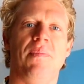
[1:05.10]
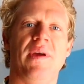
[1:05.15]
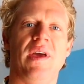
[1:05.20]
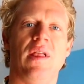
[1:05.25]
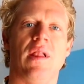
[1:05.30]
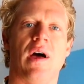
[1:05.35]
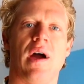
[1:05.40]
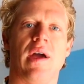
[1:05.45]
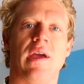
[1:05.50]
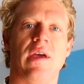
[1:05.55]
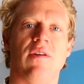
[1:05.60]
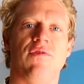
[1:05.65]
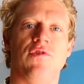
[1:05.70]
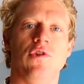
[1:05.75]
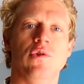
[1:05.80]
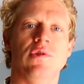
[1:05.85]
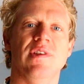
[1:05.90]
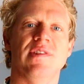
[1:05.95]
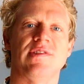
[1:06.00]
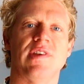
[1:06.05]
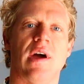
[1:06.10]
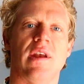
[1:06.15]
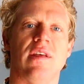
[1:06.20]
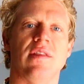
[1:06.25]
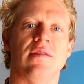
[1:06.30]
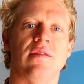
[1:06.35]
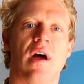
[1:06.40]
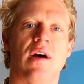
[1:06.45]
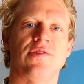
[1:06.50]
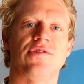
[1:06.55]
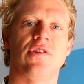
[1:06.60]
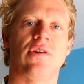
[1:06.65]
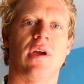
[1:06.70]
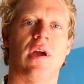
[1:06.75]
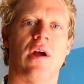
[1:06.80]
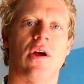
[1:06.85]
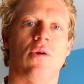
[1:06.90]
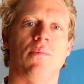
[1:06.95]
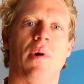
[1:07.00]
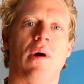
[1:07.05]
be like if you decided not to
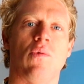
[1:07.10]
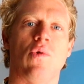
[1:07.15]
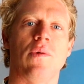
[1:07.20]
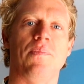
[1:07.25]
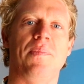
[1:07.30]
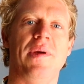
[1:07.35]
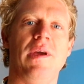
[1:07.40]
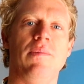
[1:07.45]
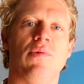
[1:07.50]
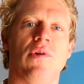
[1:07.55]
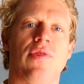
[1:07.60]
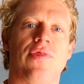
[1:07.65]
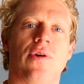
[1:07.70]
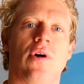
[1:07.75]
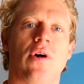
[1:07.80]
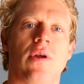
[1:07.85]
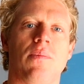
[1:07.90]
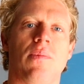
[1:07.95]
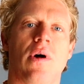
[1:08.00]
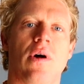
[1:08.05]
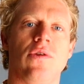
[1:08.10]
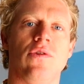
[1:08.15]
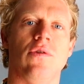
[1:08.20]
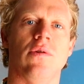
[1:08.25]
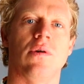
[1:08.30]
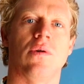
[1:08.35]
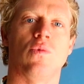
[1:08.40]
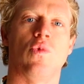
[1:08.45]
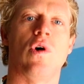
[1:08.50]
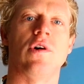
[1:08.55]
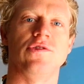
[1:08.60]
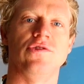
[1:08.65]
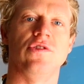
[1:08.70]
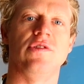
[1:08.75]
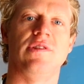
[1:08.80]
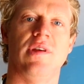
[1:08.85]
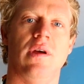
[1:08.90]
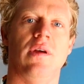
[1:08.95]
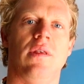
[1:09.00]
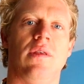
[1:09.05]
care about what people thought about you or what you
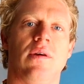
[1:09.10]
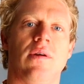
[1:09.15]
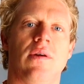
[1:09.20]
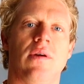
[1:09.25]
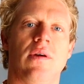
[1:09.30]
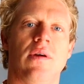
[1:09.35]
did?